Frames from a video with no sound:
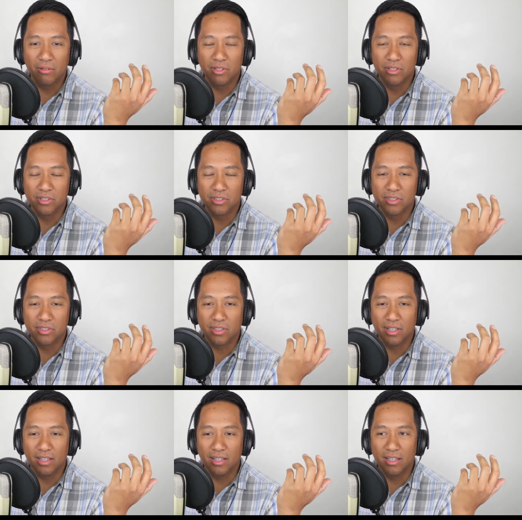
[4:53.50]
was
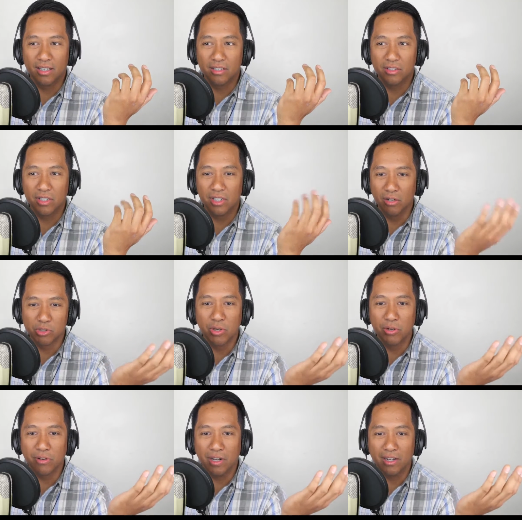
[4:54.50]

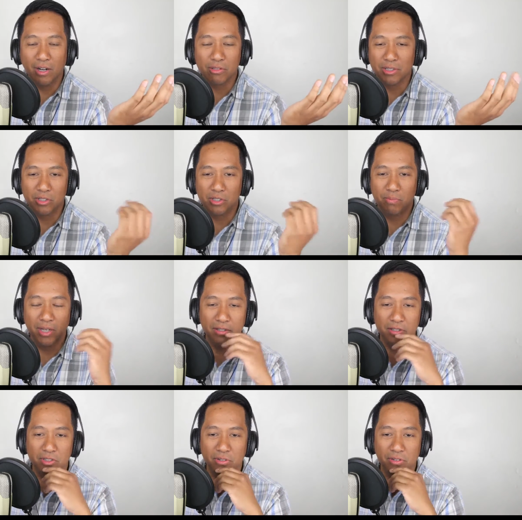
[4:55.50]
Street Fighter. I was big
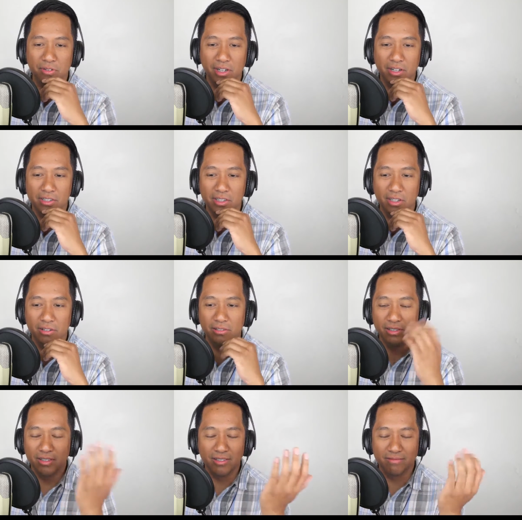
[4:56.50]
into Street Fighter,
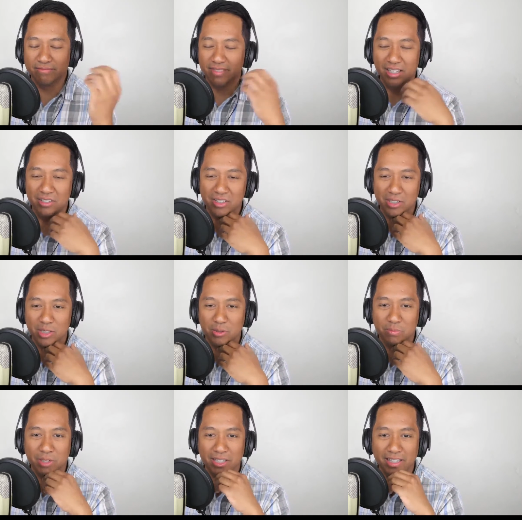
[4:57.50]
so I usually
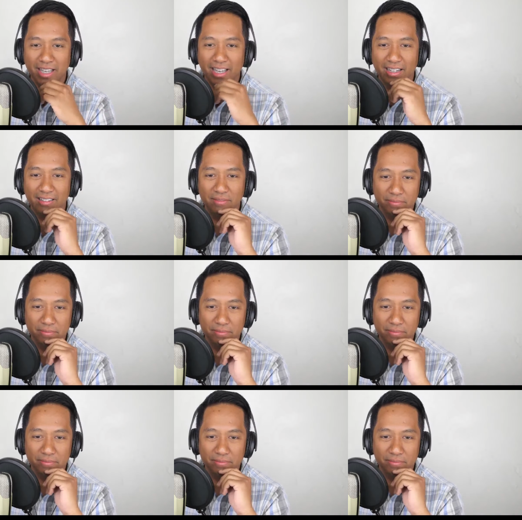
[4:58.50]
just played that.